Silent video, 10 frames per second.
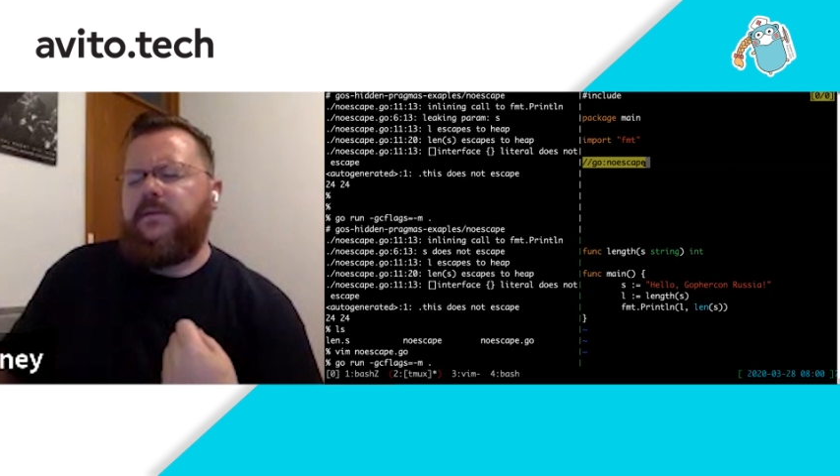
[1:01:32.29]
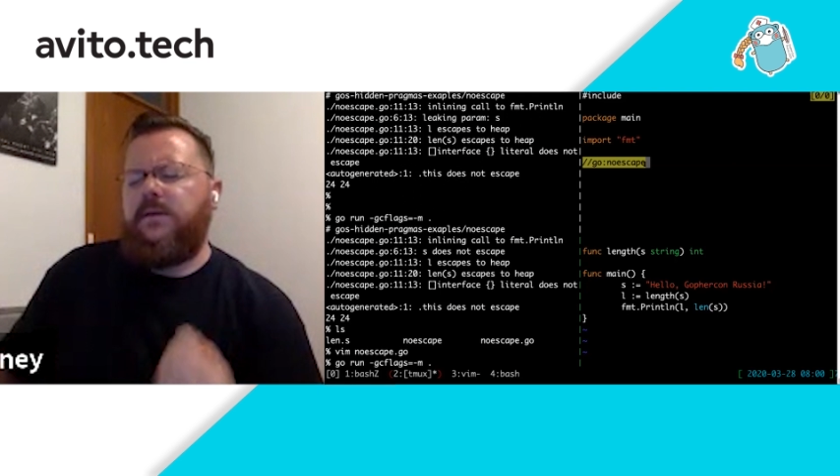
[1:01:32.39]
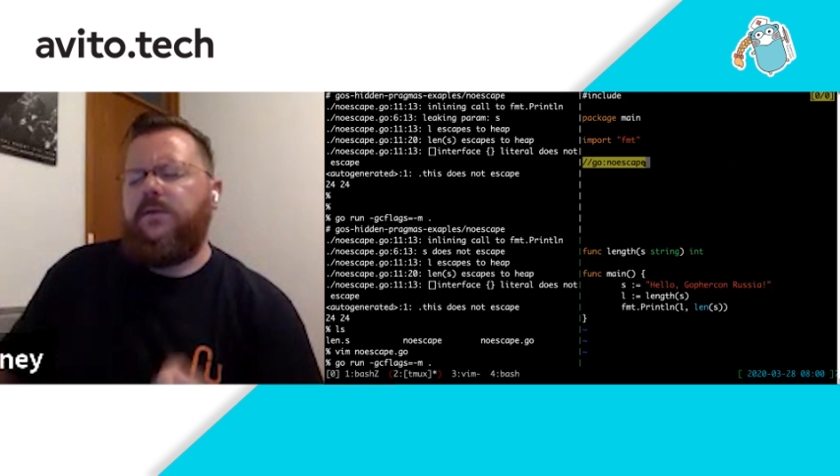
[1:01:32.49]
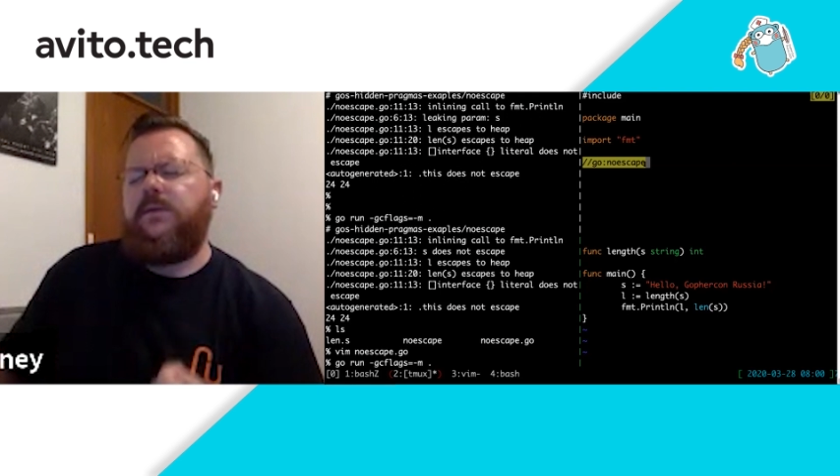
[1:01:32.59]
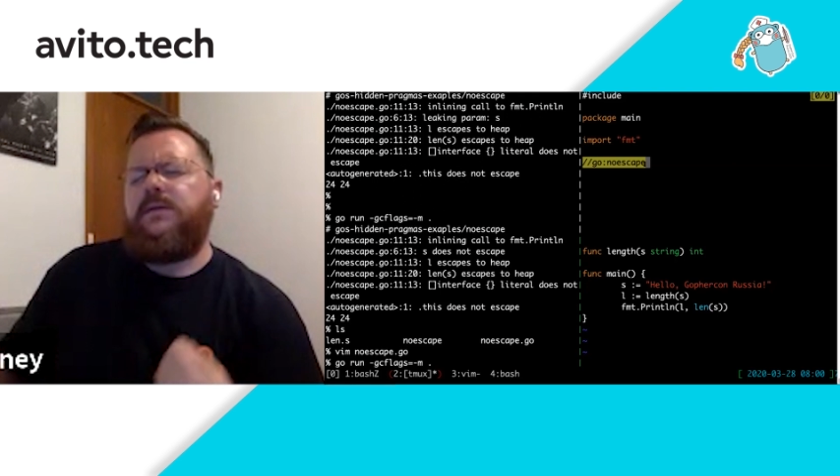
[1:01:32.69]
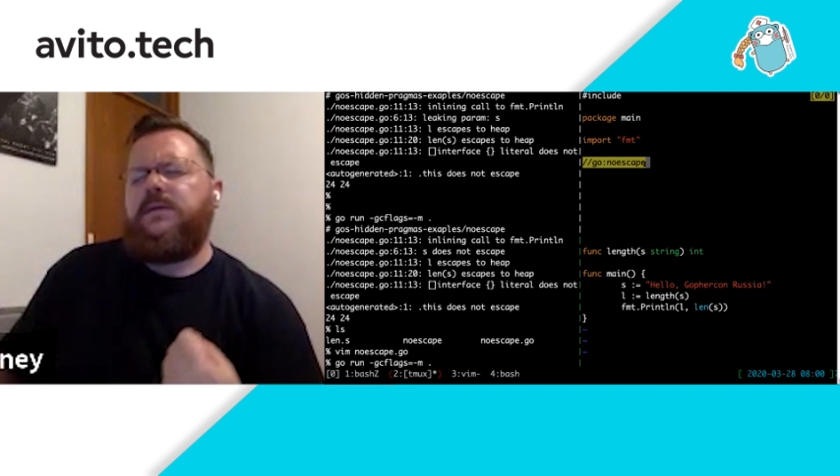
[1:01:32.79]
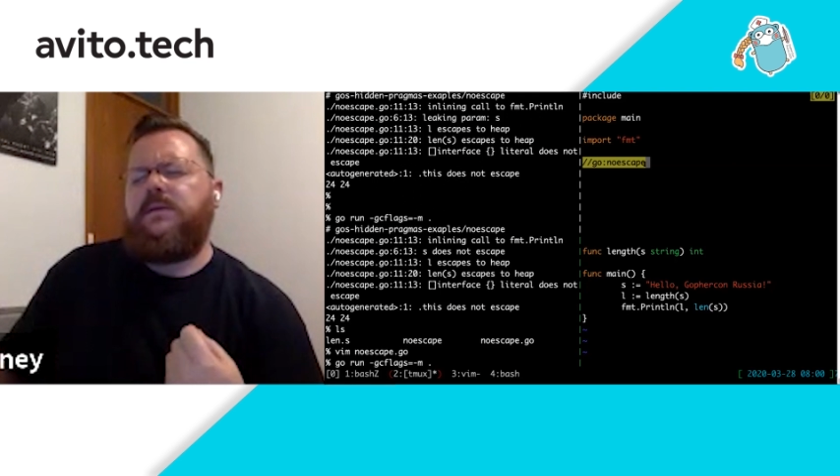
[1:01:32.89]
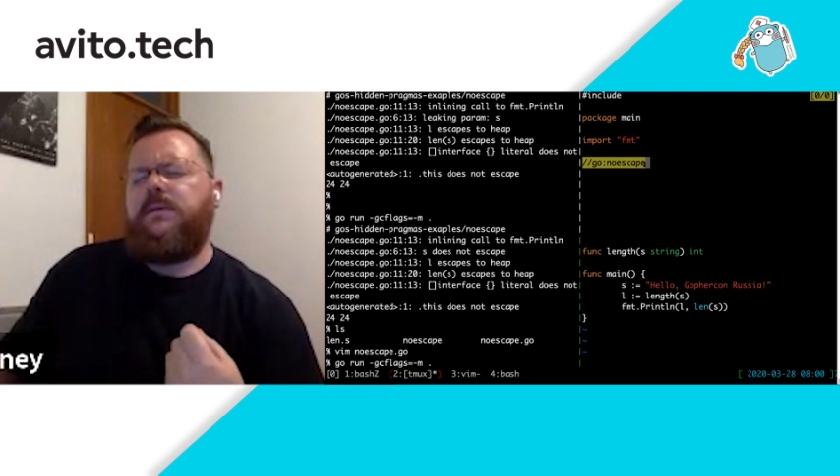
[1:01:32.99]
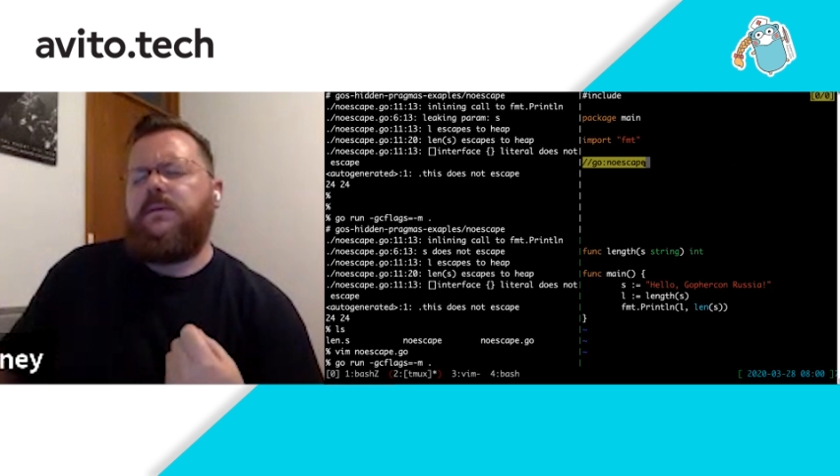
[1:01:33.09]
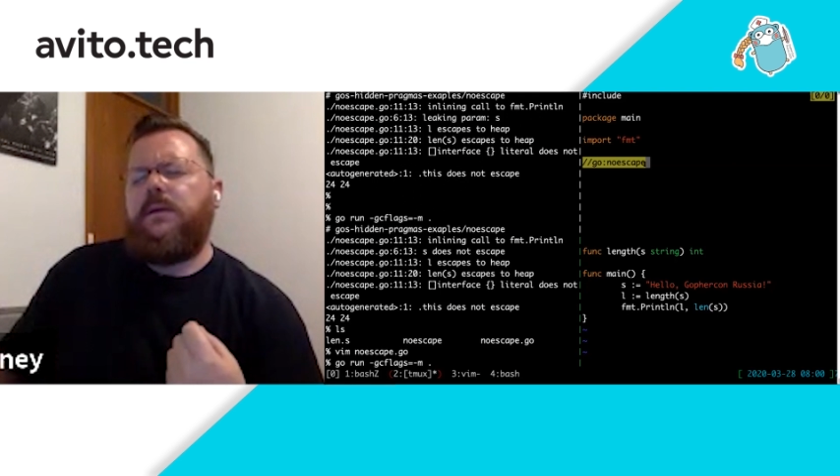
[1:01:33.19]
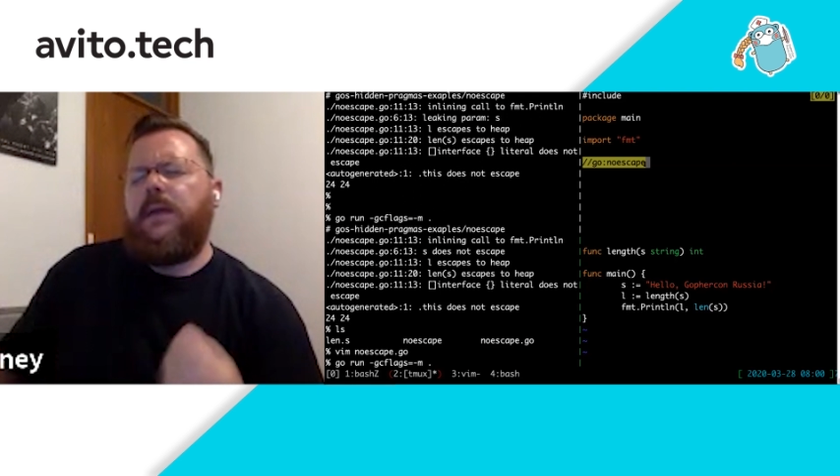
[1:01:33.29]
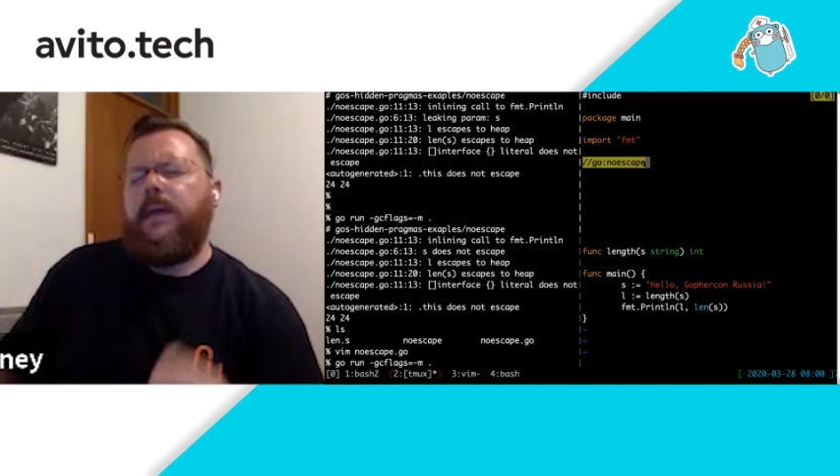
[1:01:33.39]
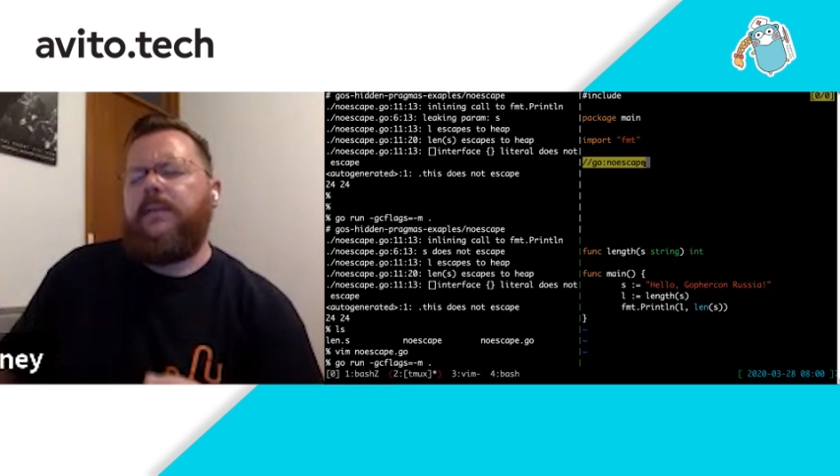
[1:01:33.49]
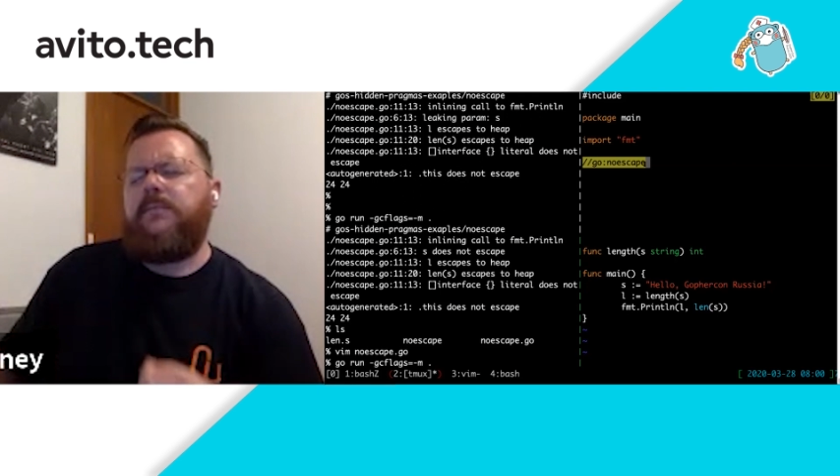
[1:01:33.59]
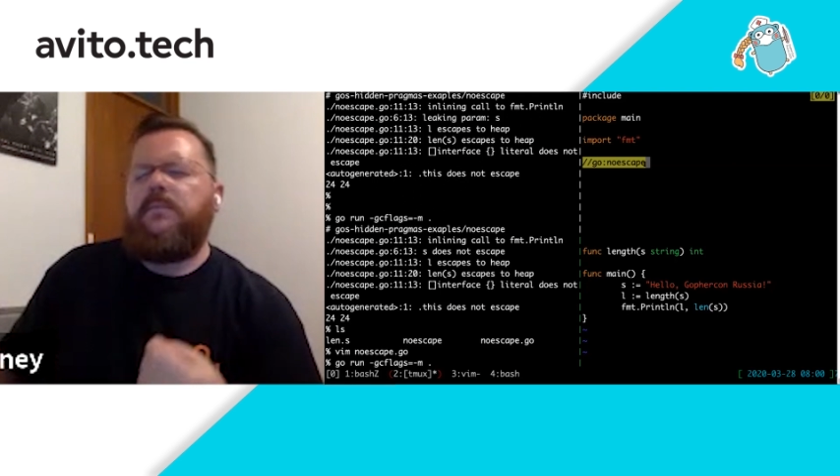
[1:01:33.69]
so that
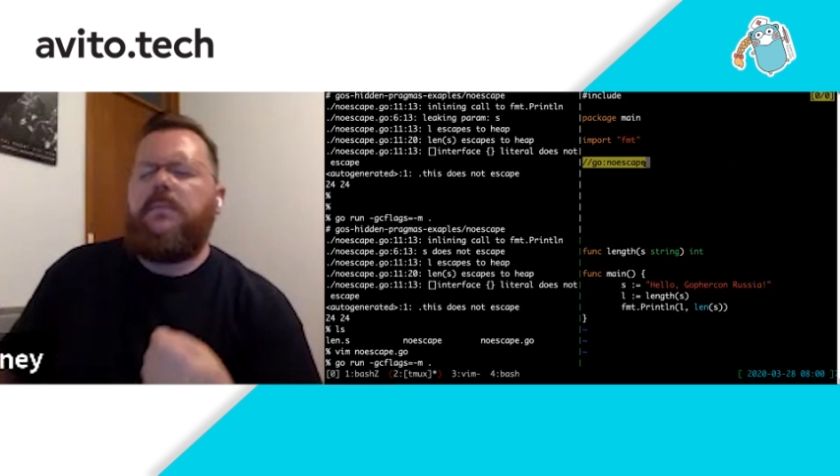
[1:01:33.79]
it